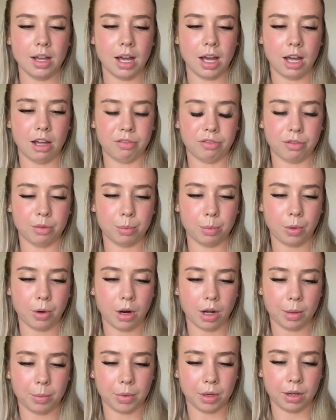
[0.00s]
uh, from
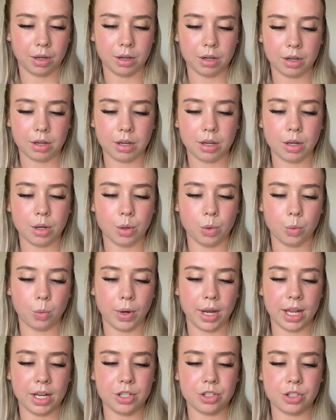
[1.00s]
Primark,
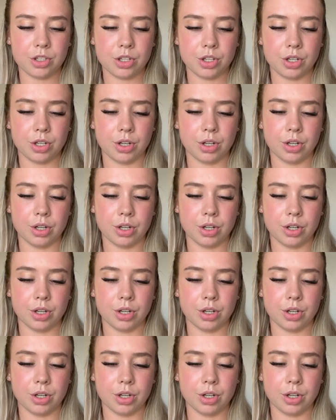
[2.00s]
which